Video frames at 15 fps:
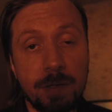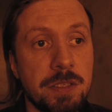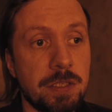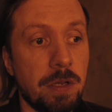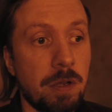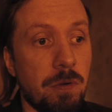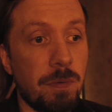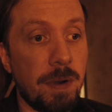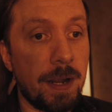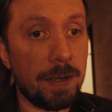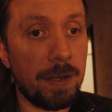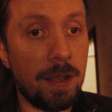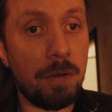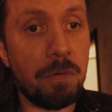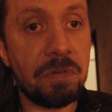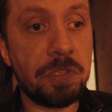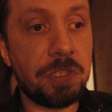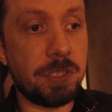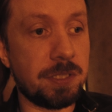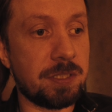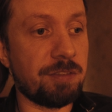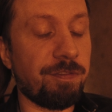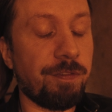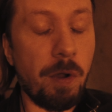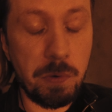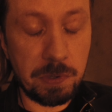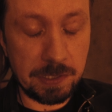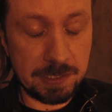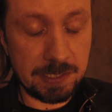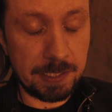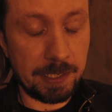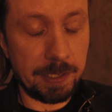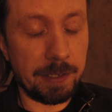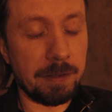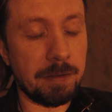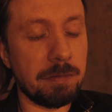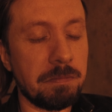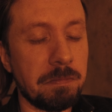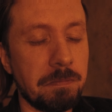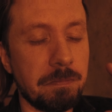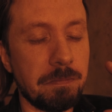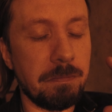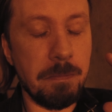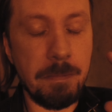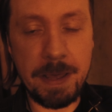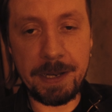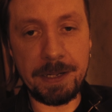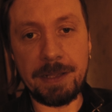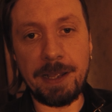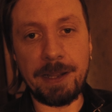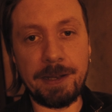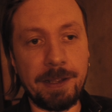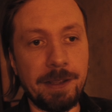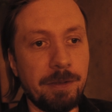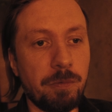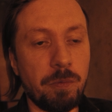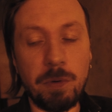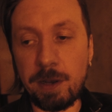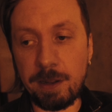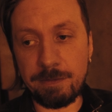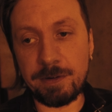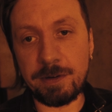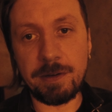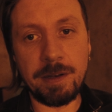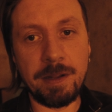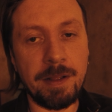So right now we're just focusing, meditating, whatever,